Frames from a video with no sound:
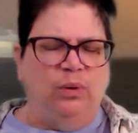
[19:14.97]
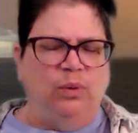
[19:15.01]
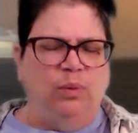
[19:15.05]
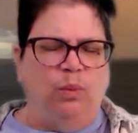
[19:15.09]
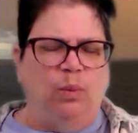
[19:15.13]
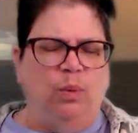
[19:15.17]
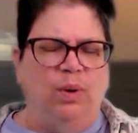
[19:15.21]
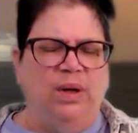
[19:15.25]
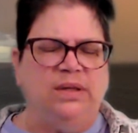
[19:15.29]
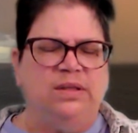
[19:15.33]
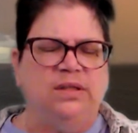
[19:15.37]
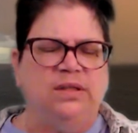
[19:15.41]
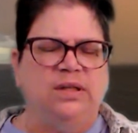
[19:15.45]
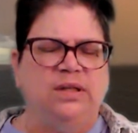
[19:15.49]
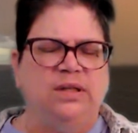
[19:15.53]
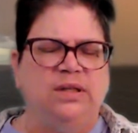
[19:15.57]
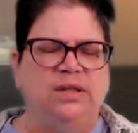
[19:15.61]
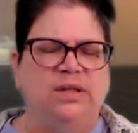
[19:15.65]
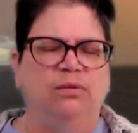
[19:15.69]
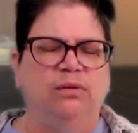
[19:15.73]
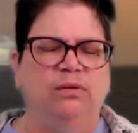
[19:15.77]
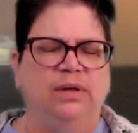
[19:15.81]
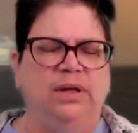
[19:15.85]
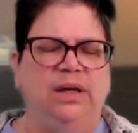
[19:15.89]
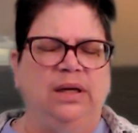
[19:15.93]
What do
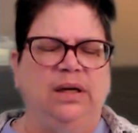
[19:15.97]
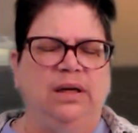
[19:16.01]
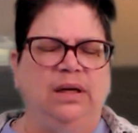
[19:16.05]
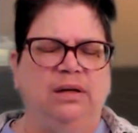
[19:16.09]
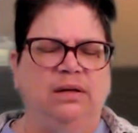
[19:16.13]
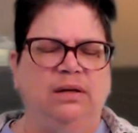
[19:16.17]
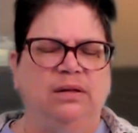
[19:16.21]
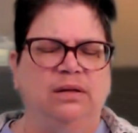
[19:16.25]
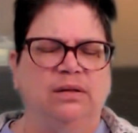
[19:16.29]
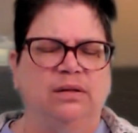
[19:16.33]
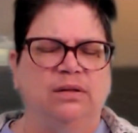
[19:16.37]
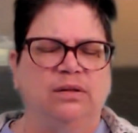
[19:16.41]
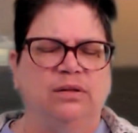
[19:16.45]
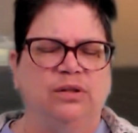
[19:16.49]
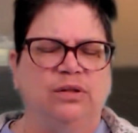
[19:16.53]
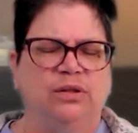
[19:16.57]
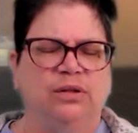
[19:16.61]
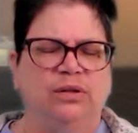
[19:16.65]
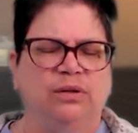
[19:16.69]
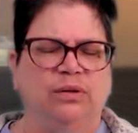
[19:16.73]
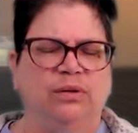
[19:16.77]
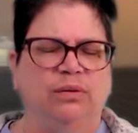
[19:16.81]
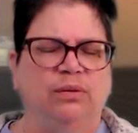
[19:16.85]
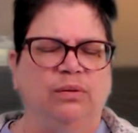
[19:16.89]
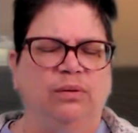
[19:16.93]
you need
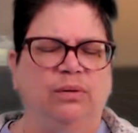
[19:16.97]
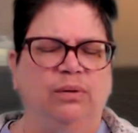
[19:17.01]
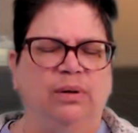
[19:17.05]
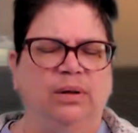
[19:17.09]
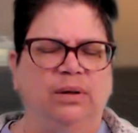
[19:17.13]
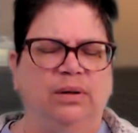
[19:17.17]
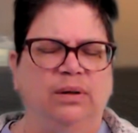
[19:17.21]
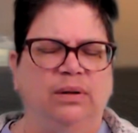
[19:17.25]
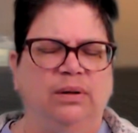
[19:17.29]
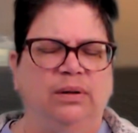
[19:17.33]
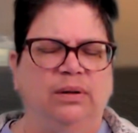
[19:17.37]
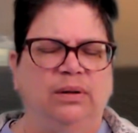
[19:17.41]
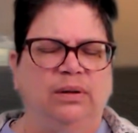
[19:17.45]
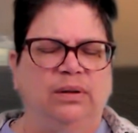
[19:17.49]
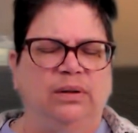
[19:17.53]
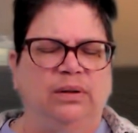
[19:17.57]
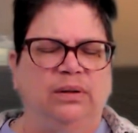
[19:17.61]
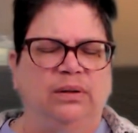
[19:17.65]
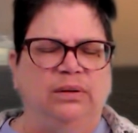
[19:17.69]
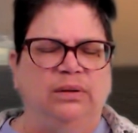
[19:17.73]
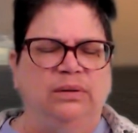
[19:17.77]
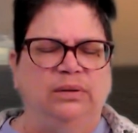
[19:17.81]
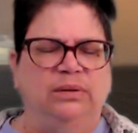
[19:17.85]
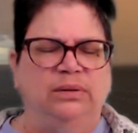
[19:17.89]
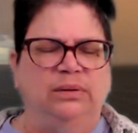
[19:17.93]
to
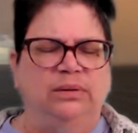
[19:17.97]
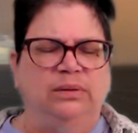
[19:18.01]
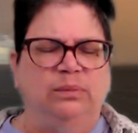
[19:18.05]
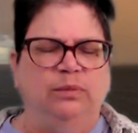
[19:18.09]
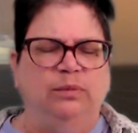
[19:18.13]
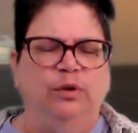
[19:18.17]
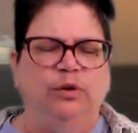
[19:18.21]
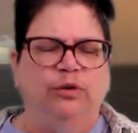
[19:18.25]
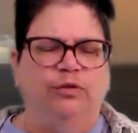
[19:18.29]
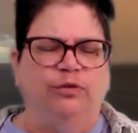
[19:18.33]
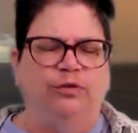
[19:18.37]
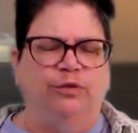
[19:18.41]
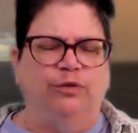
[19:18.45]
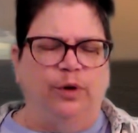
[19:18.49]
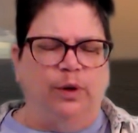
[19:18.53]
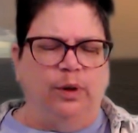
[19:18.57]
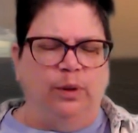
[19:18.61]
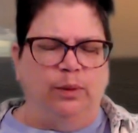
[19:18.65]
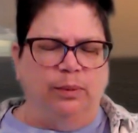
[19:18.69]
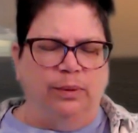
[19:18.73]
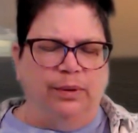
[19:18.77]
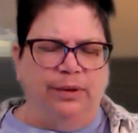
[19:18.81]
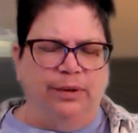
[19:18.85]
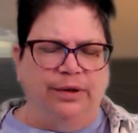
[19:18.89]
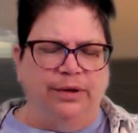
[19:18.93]
move
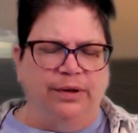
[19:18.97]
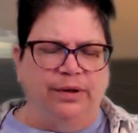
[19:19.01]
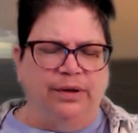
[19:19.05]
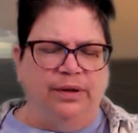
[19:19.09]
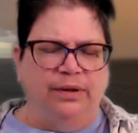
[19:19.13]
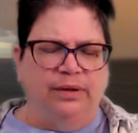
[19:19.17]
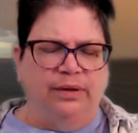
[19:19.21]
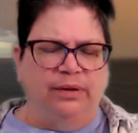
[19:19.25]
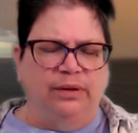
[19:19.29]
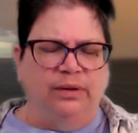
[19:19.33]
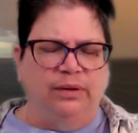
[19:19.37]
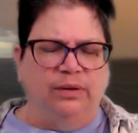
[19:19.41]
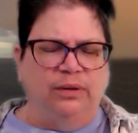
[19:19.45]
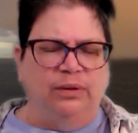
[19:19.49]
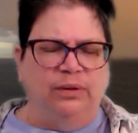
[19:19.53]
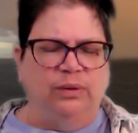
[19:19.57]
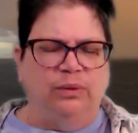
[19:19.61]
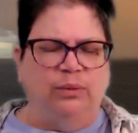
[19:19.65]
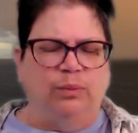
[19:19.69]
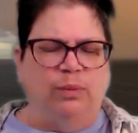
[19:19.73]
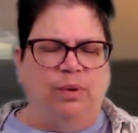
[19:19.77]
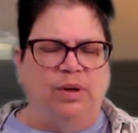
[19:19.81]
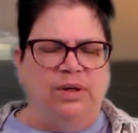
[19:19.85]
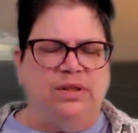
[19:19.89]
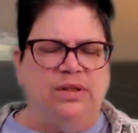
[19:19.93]
forward?
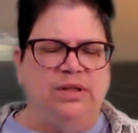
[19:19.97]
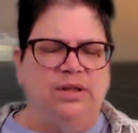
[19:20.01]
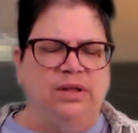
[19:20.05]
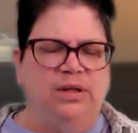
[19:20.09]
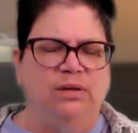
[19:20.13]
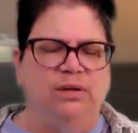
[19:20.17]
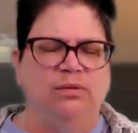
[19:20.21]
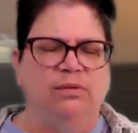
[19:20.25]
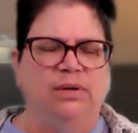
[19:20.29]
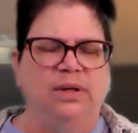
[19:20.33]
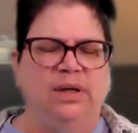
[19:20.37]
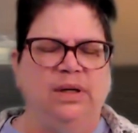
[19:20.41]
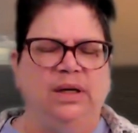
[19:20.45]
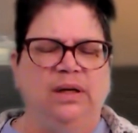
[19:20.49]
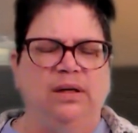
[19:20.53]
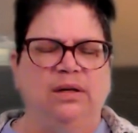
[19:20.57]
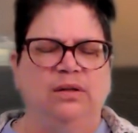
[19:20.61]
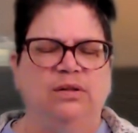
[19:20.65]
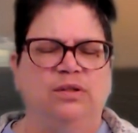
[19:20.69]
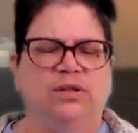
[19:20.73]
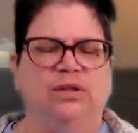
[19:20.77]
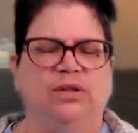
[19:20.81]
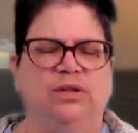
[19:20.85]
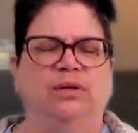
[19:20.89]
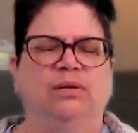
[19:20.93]
What do you
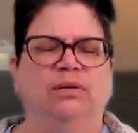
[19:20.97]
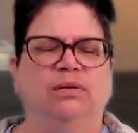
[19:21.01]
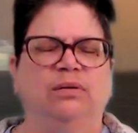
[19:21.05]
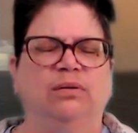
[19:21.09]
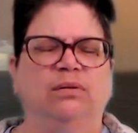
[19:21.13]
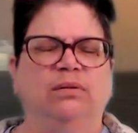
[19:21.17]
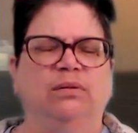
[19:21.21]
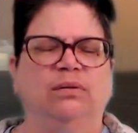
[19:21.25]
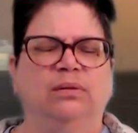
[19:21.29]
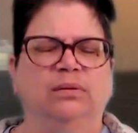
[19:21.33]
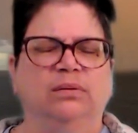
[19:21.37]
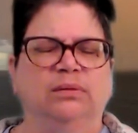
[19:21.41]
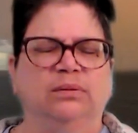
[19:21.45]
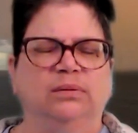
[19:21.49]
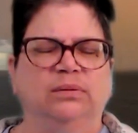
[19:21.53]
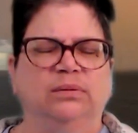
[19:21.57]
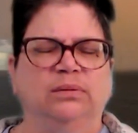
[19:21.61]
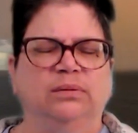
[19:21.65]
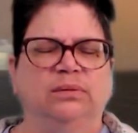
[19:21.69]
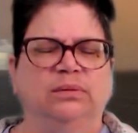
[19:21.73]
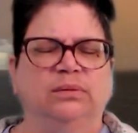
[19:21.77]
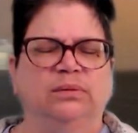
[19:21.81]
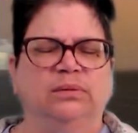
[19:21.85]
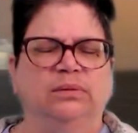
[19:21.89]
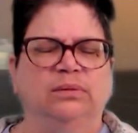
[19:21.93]
need to
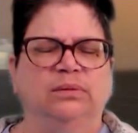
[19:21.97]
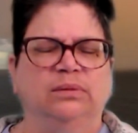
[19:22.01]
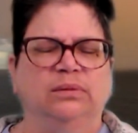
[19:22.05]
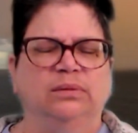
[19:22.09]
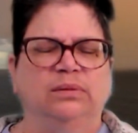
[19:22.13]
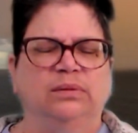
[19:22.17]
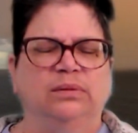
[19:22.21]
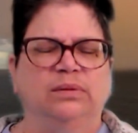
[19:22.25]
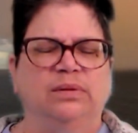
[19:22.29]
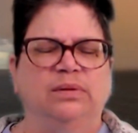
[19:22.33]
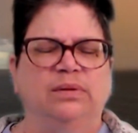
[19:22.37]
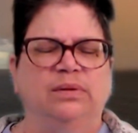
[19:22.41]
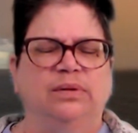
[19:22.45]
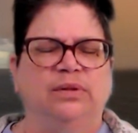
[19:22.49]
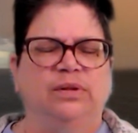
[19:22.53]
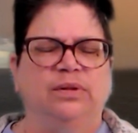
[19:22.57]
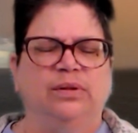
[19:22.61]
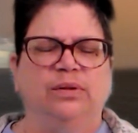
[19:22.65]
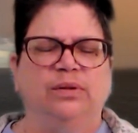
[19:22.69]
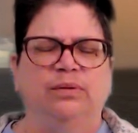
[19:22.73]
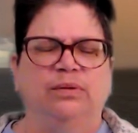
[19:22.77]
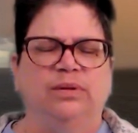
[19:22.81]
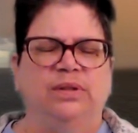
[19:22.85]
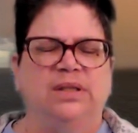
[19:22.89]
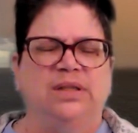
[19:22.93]

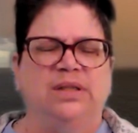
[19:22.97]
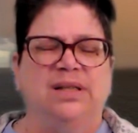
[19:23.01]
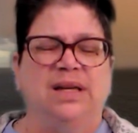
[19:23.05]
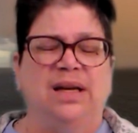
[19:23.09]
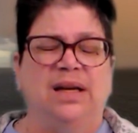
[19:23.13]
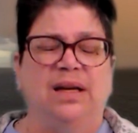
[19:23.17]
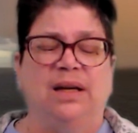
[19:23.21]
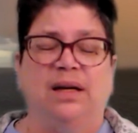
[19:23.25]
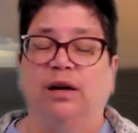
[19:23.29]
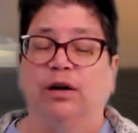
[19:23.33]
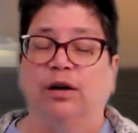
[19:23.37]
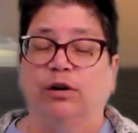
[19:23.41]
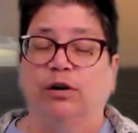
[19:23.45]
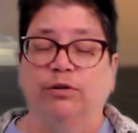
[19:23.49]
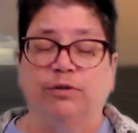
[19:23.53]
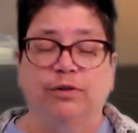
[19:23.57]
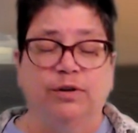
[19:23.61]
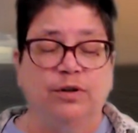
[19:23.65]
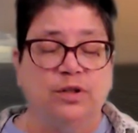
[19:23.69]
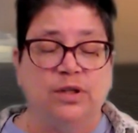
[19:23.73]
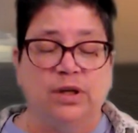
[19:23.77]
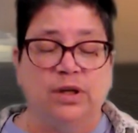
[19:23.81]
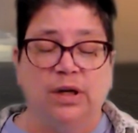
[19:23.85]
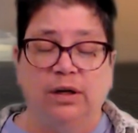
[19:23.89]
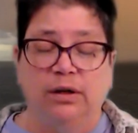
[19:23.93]
do to take care of
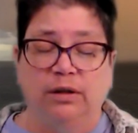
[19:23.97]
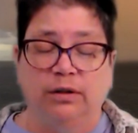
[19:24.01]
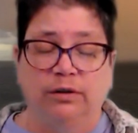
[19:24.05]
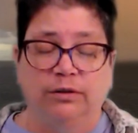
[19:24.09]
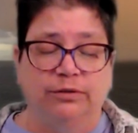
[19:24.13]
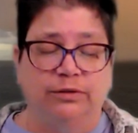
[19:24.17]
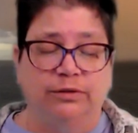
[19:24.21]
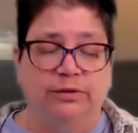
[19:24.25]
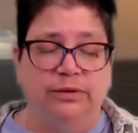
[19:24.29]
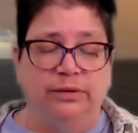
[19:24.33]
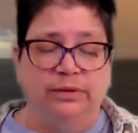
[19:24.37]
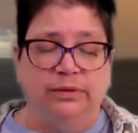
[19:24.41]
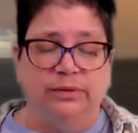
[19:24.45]
yourself?